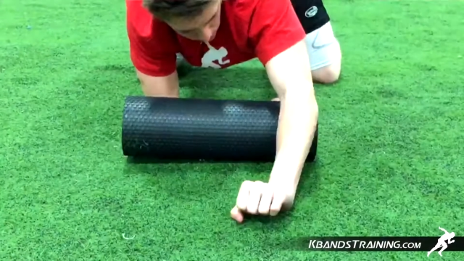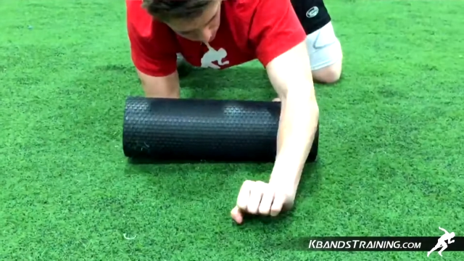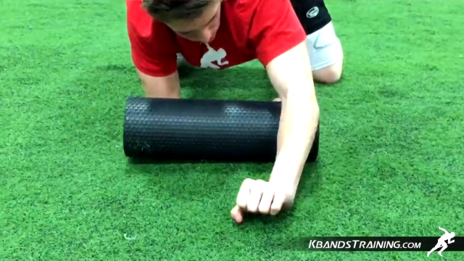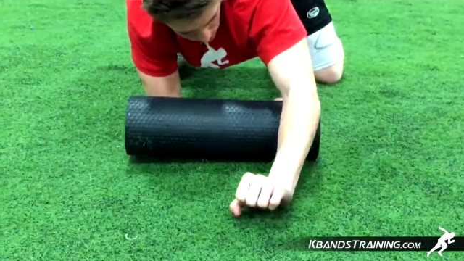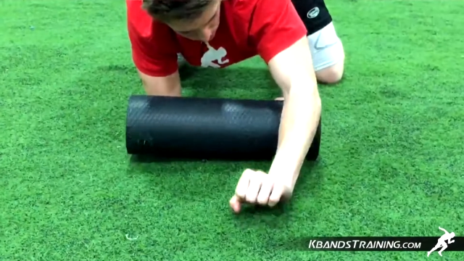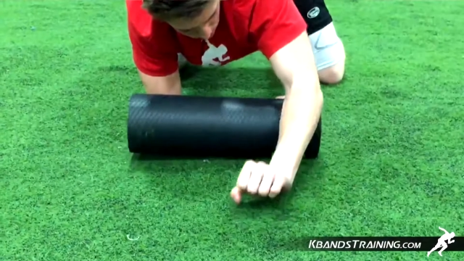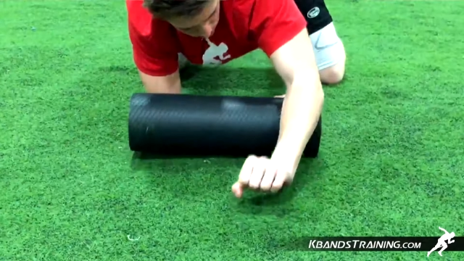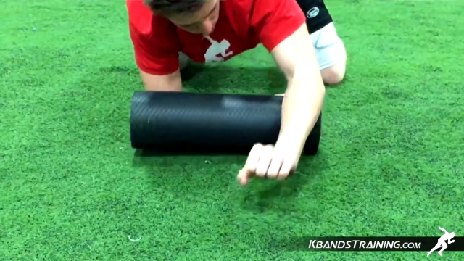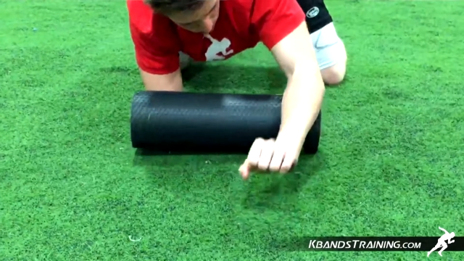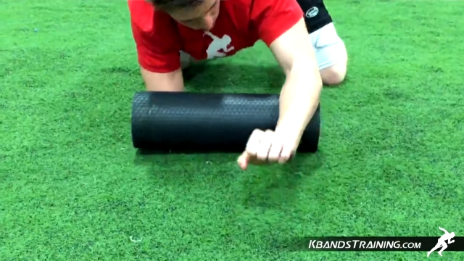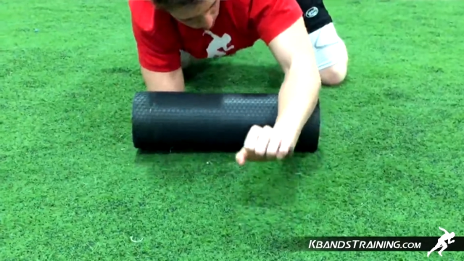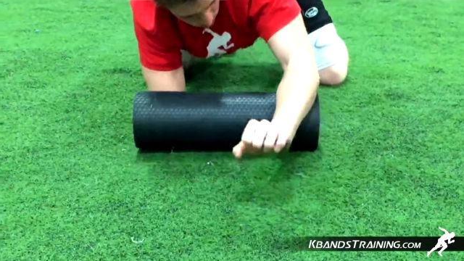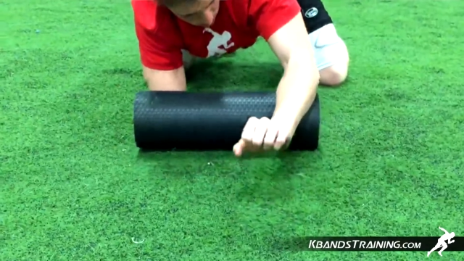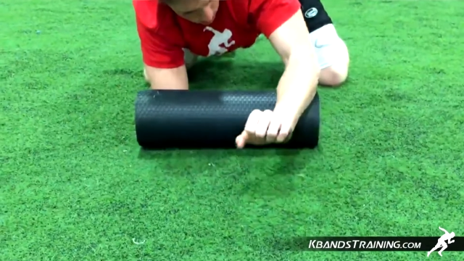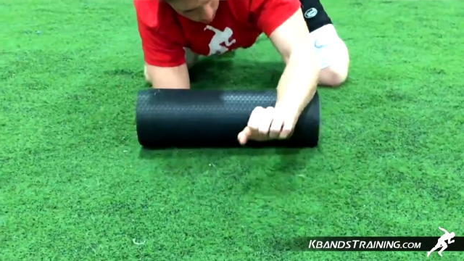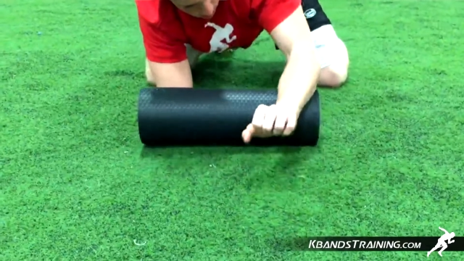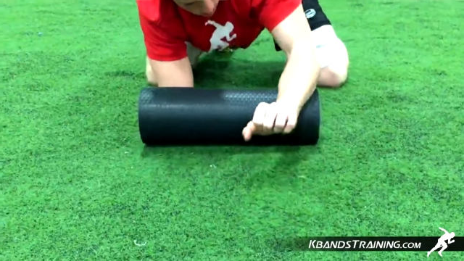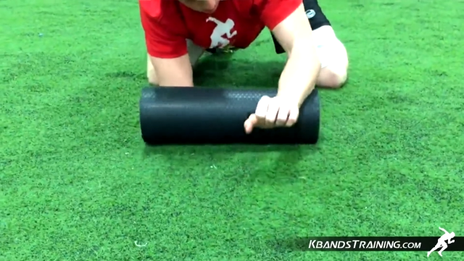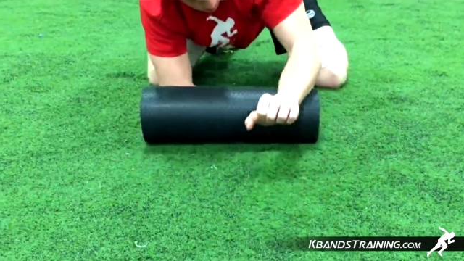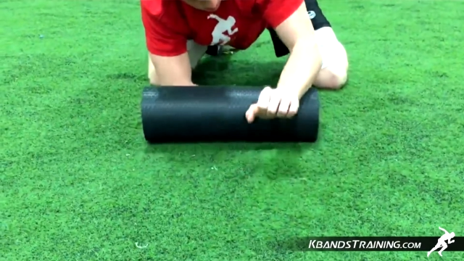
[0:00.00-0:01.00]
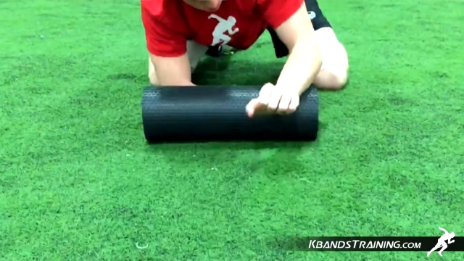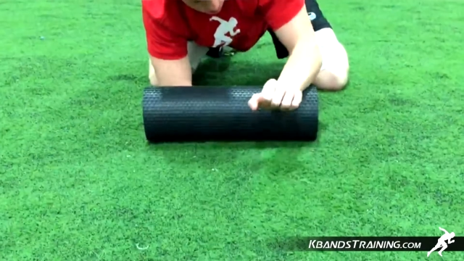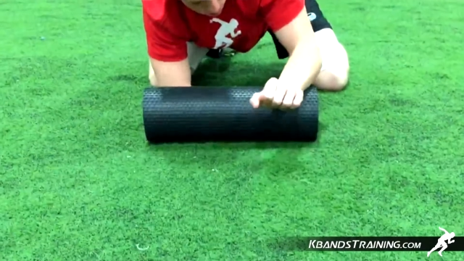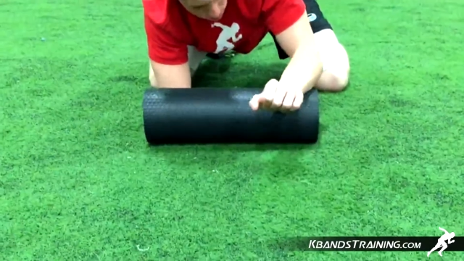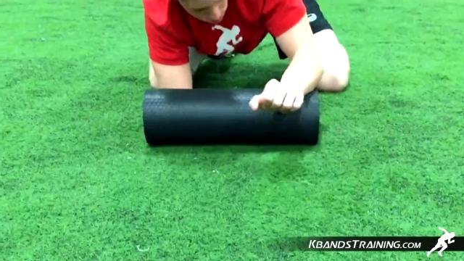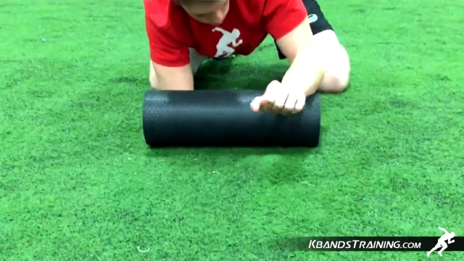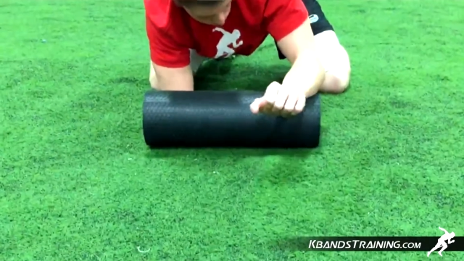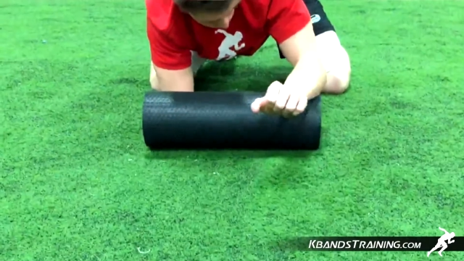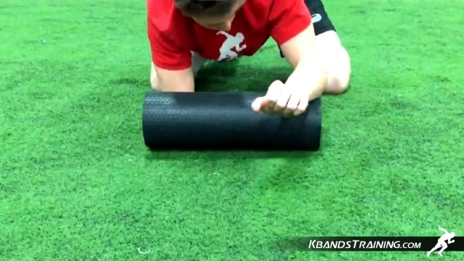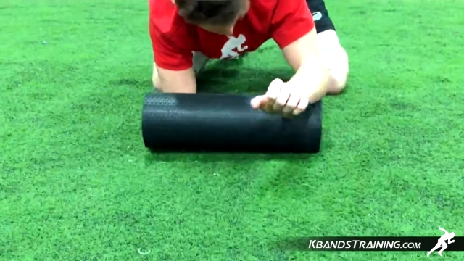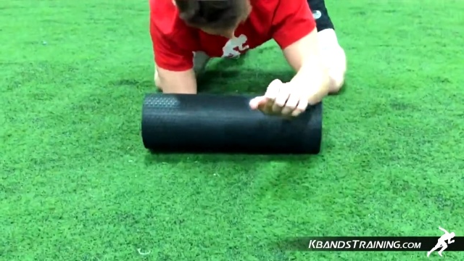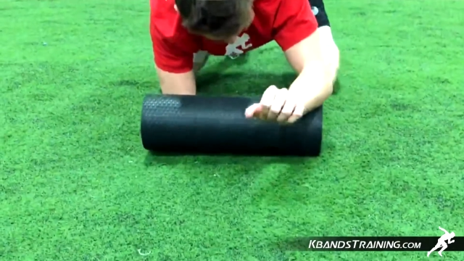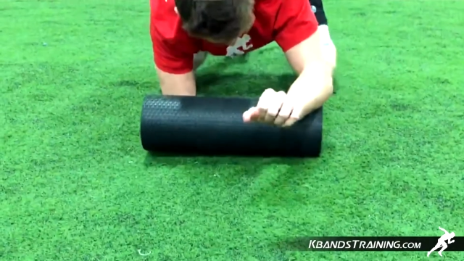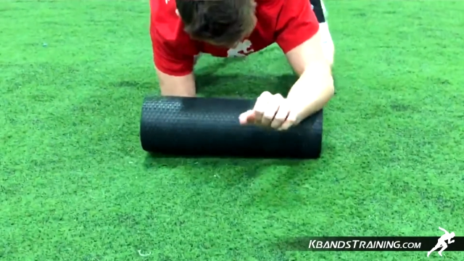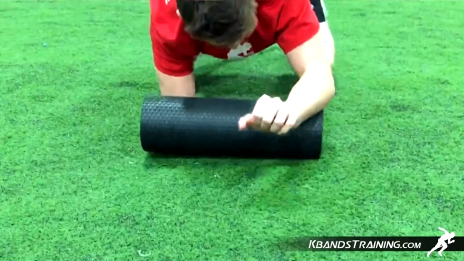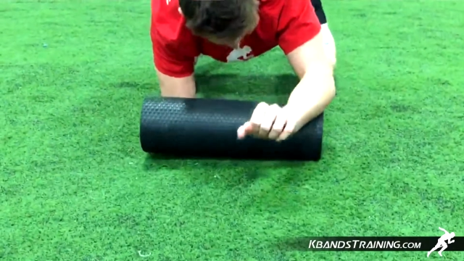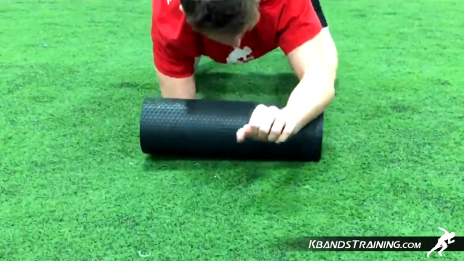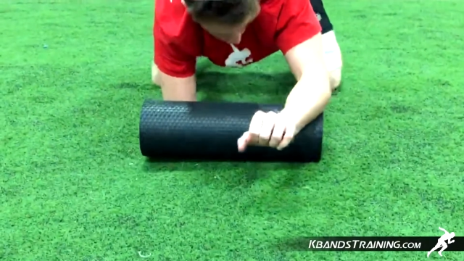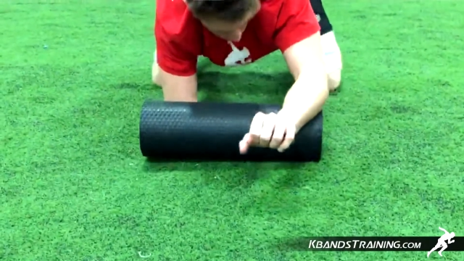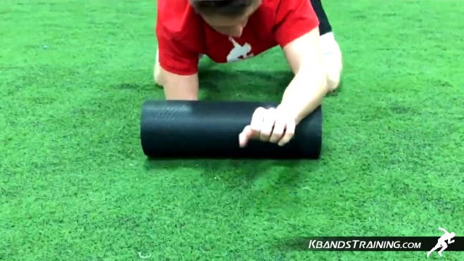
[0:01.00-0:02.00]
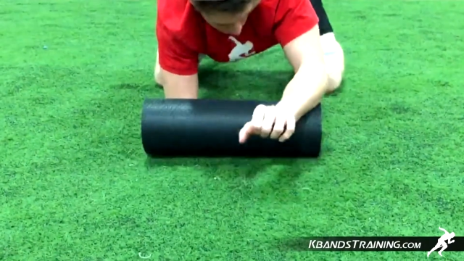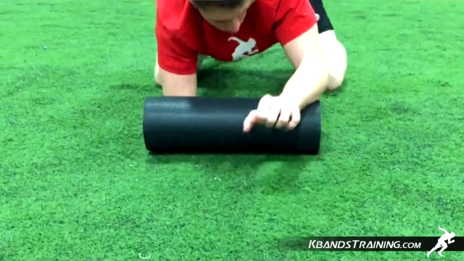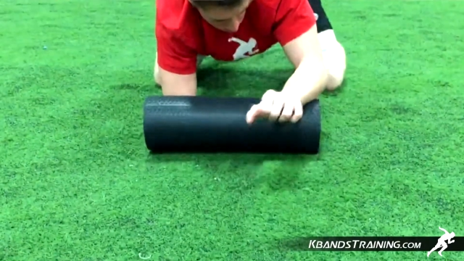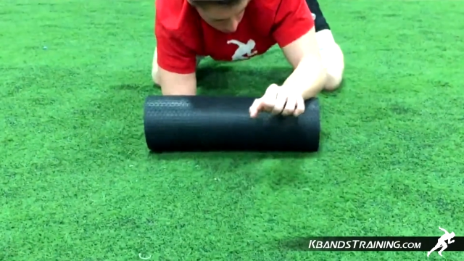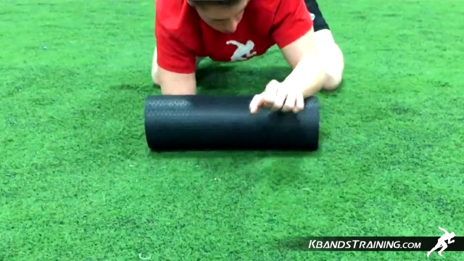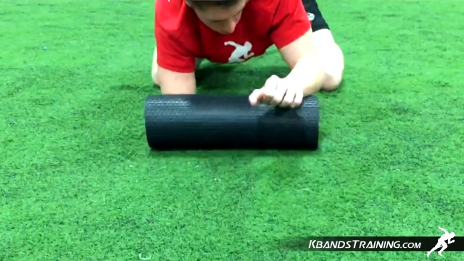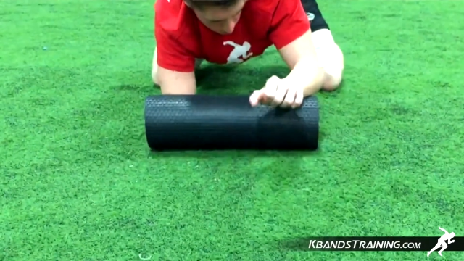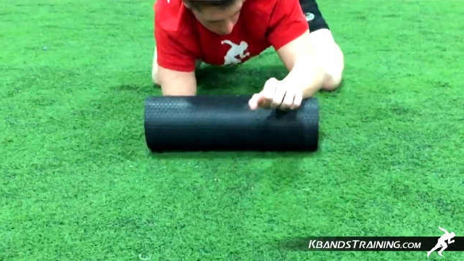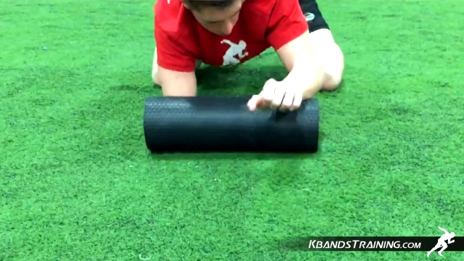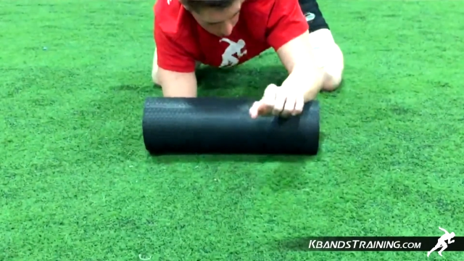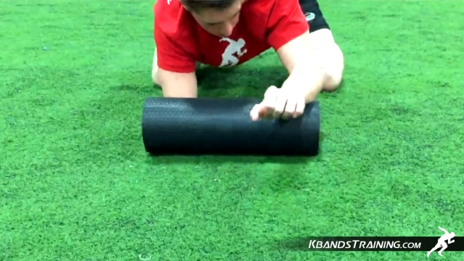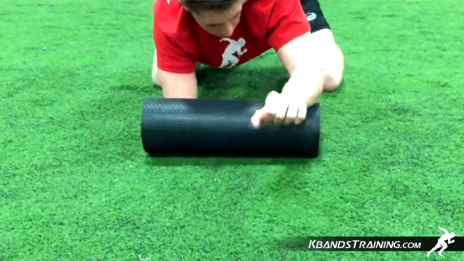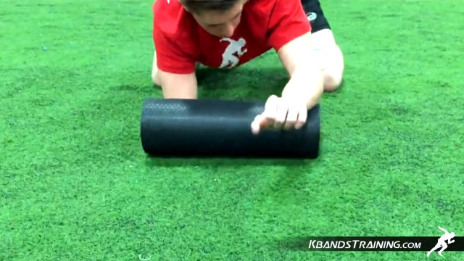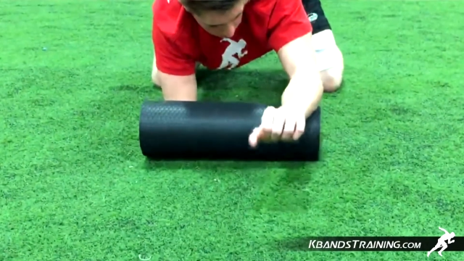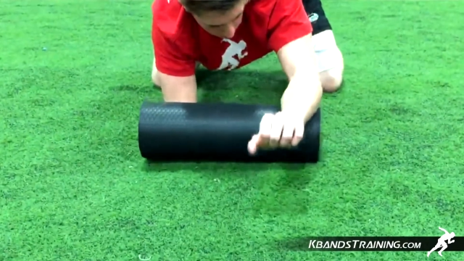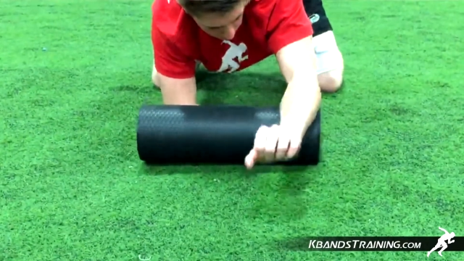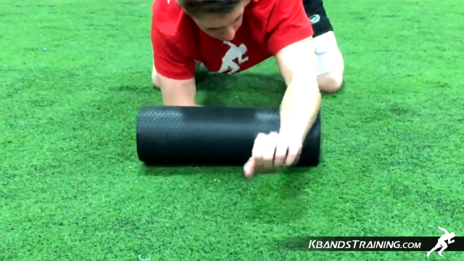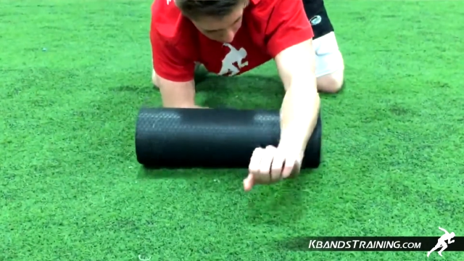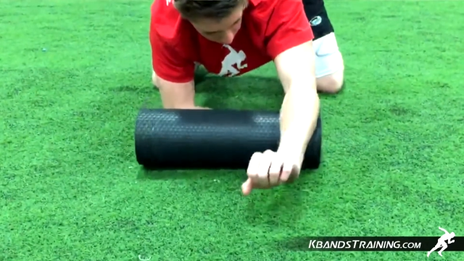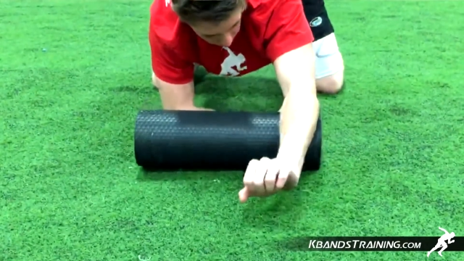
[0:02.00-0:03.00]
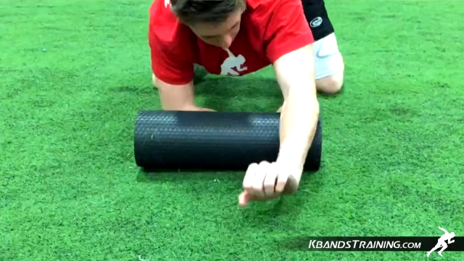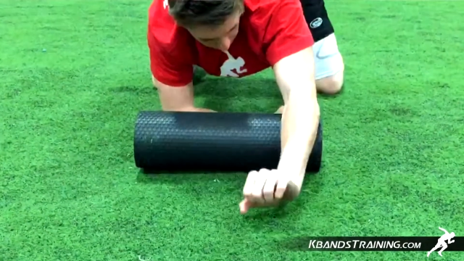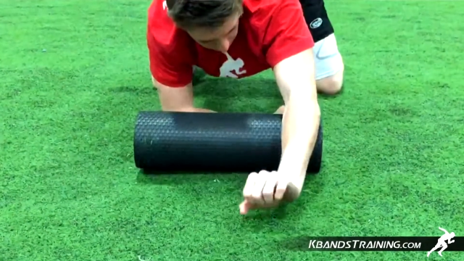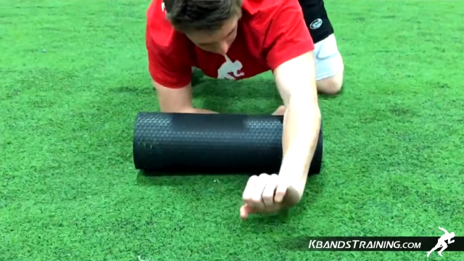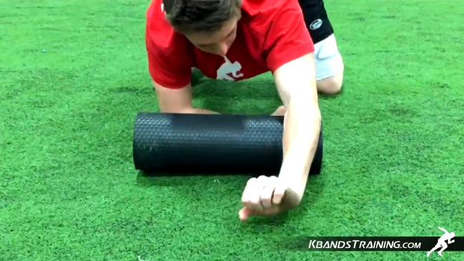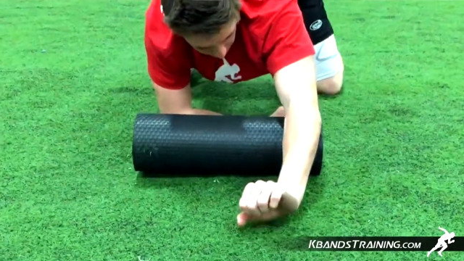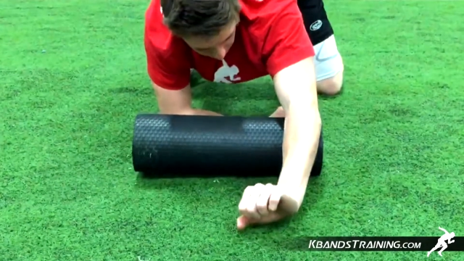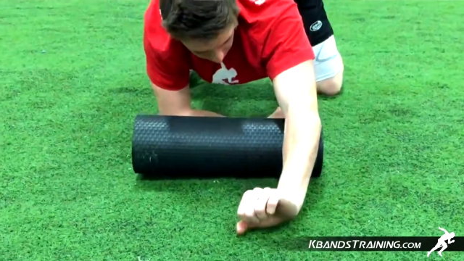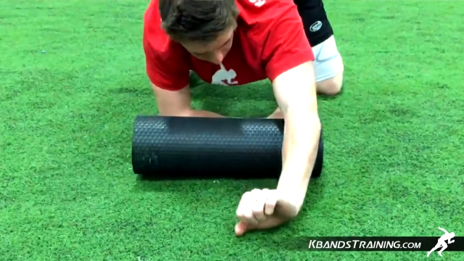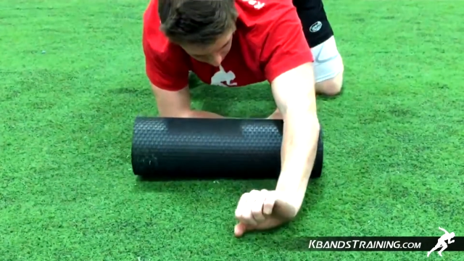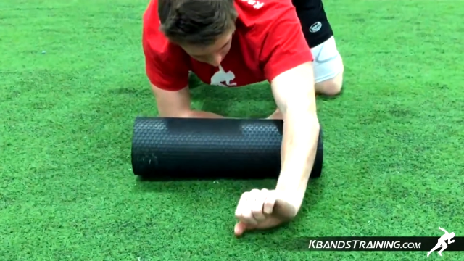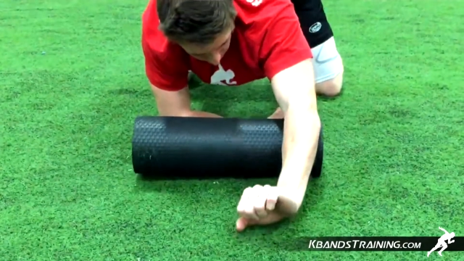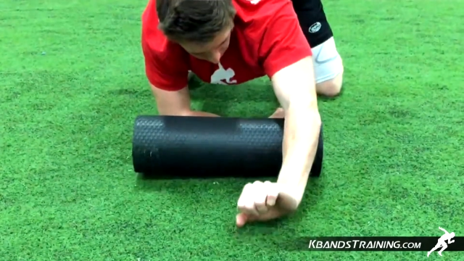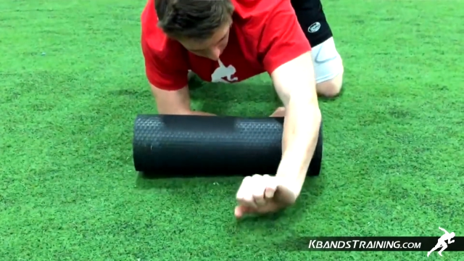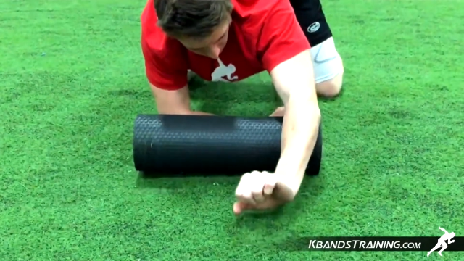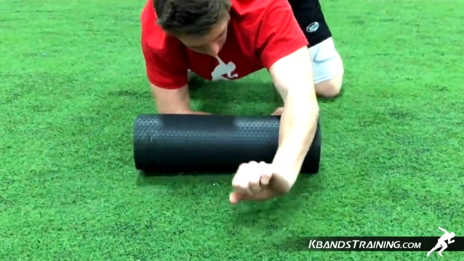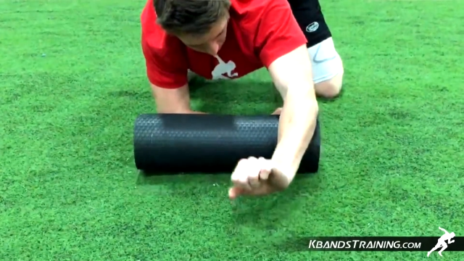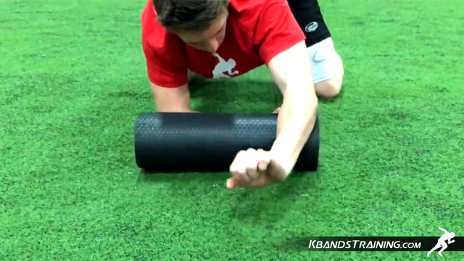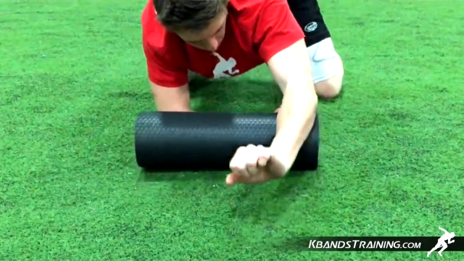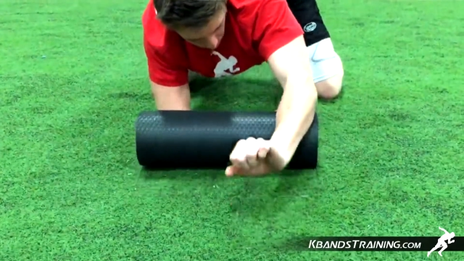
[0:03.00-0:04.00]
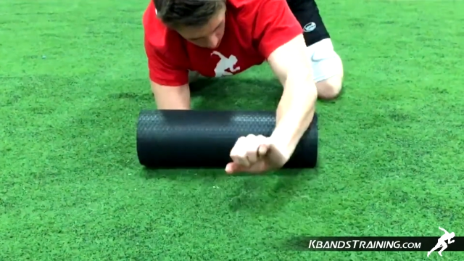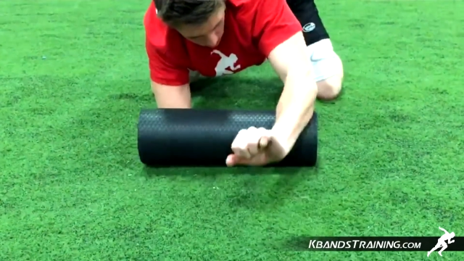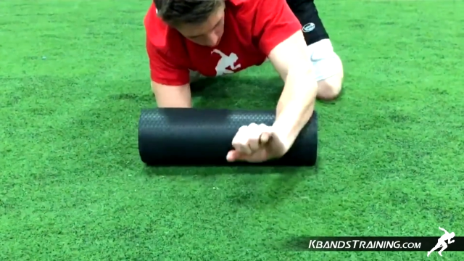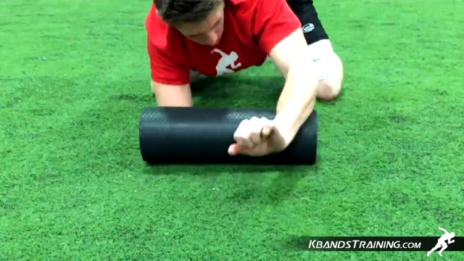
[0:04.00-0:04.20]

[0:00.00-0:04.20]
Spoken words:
No face is visible, so there are no lips to read.